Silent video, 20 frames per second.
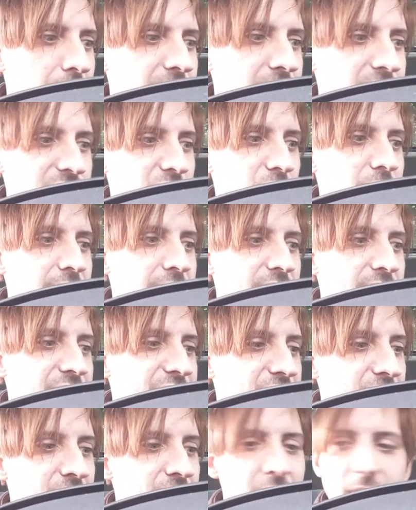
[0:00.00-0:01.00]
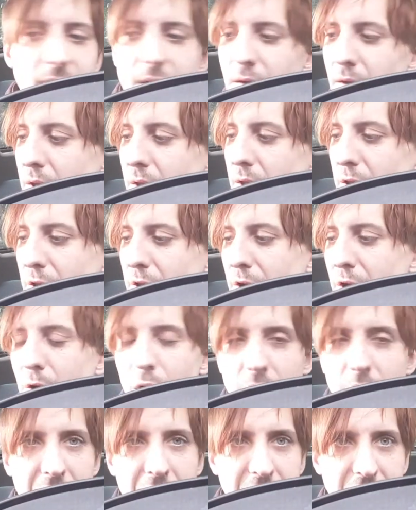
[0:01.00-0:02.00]
So we have to, you know,
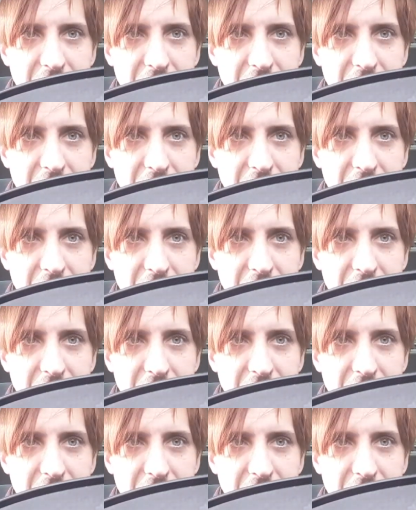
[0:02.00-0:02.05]
and